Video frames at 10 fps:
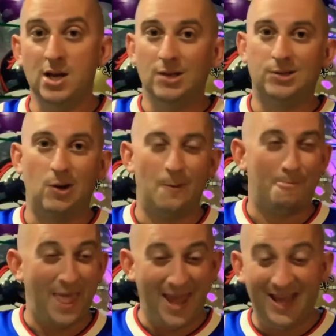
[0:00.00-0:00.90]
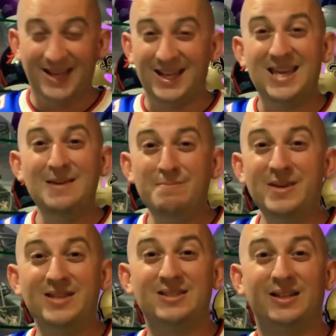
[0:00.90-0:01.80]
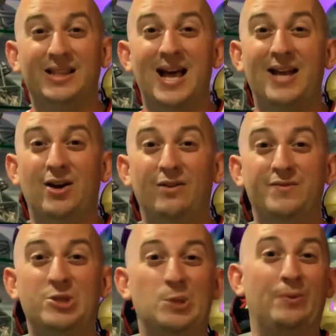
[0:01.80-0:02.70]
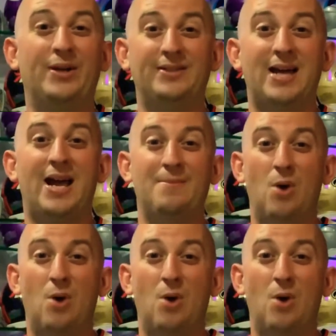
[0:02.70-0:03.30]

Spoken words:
So, and he missed a lot of springtime